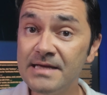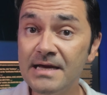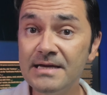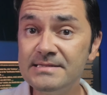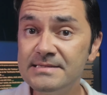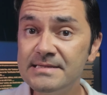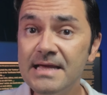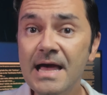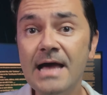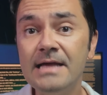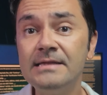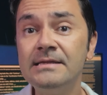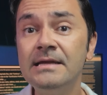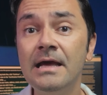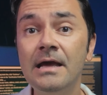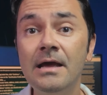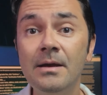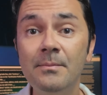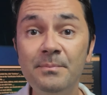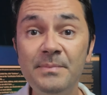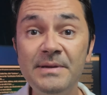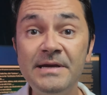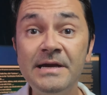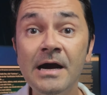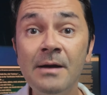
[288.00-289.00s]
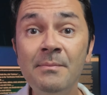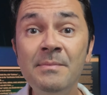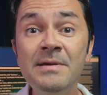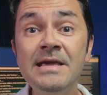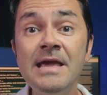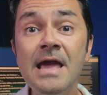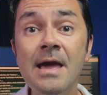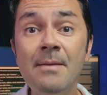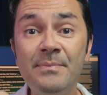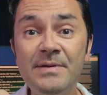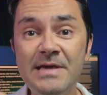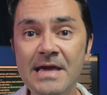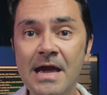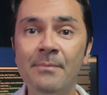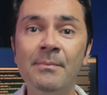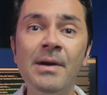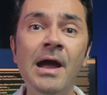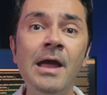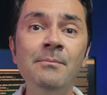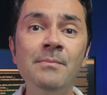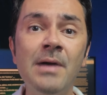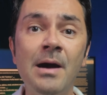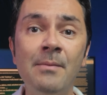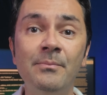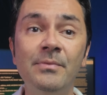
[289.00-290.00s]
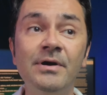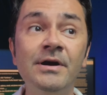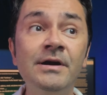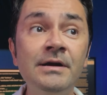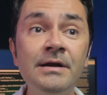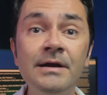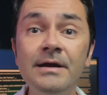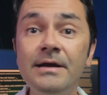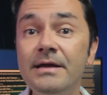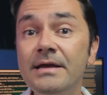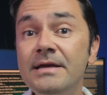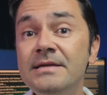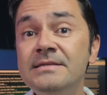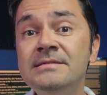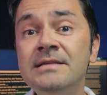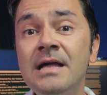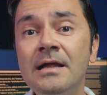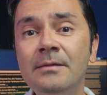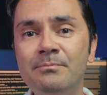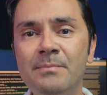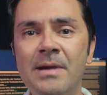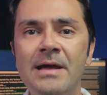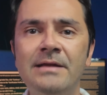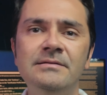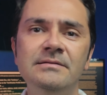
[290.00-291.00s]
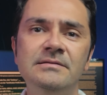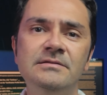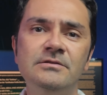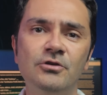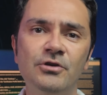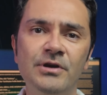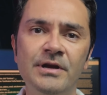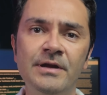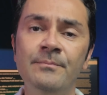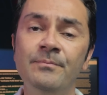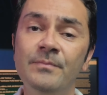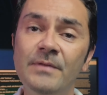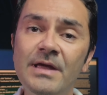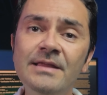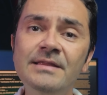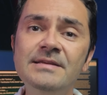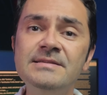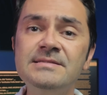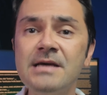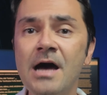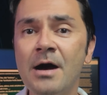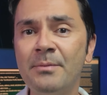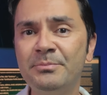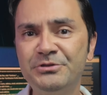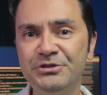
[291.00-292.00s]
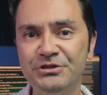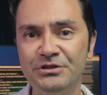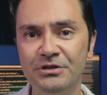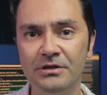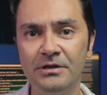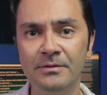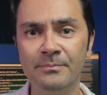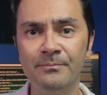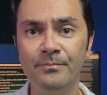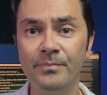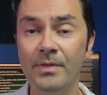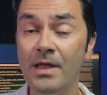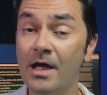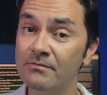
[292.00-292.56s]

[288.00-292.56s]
I said, becoming a PMI member is not mandatory, it is optional.